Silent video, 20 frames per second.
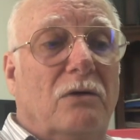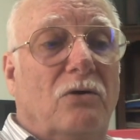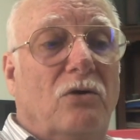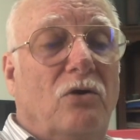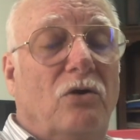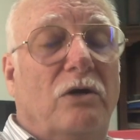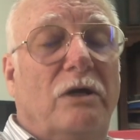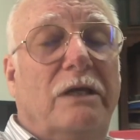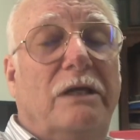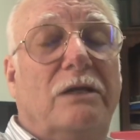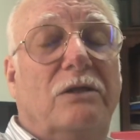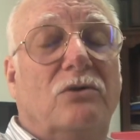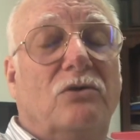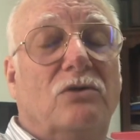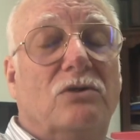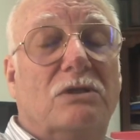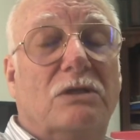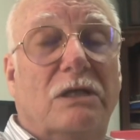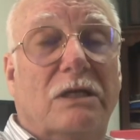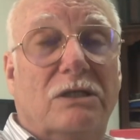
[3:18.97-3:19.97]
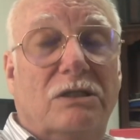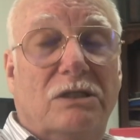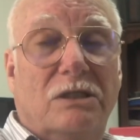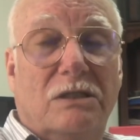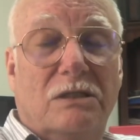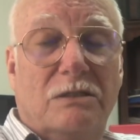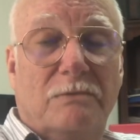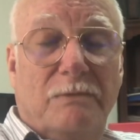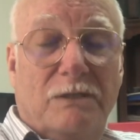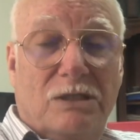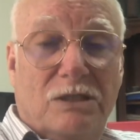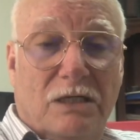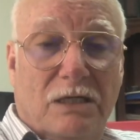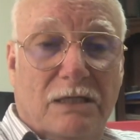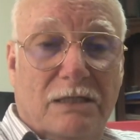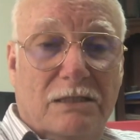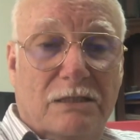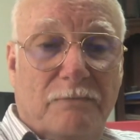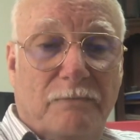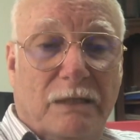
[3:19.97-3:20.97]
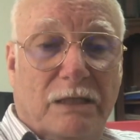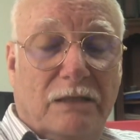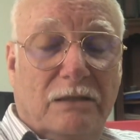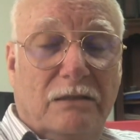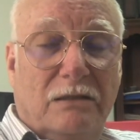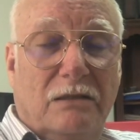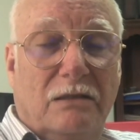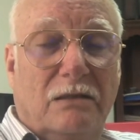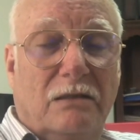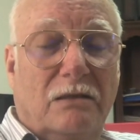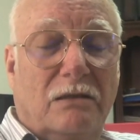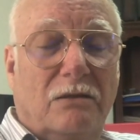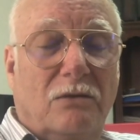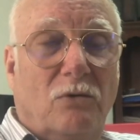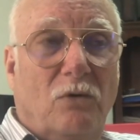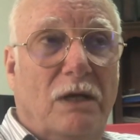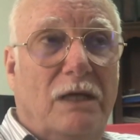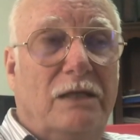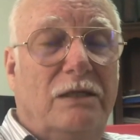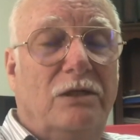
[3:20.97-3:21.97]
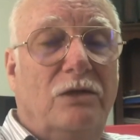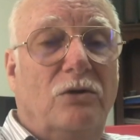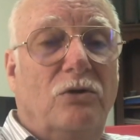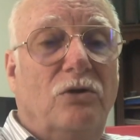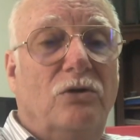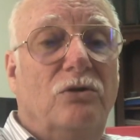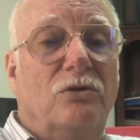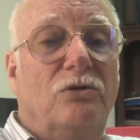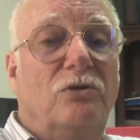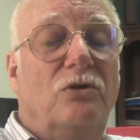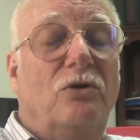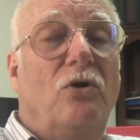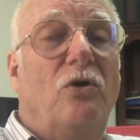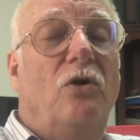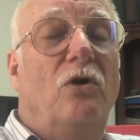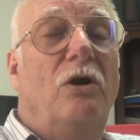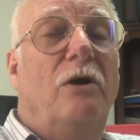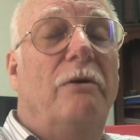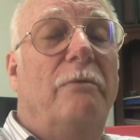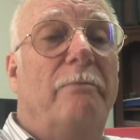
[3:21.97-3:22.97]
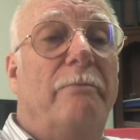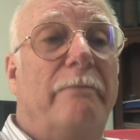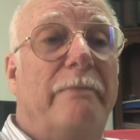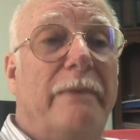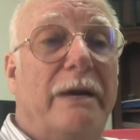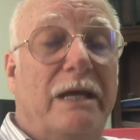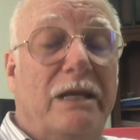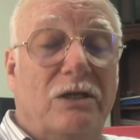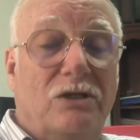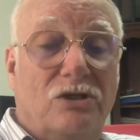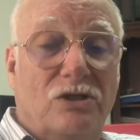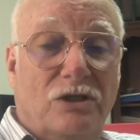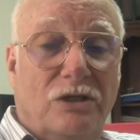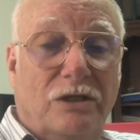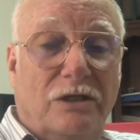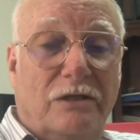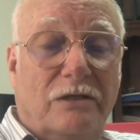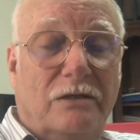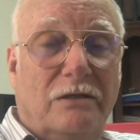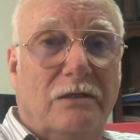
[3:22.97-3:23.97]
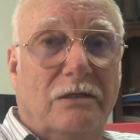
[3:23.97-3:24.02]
concrete construction special inspector, quality control manager,